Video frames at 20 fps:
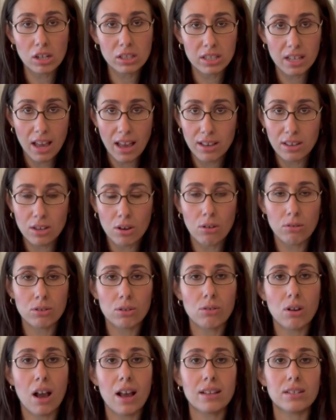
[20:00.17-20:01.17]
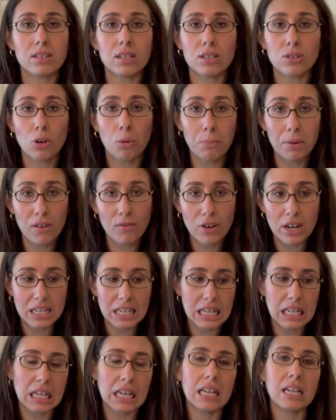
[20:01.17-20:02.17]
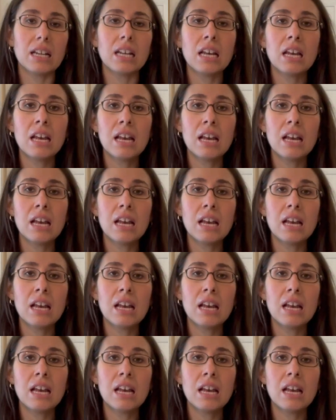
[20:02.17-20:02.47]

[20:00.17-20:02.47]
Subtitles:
the egg yolk, you guys, and don't be afraid to eat it.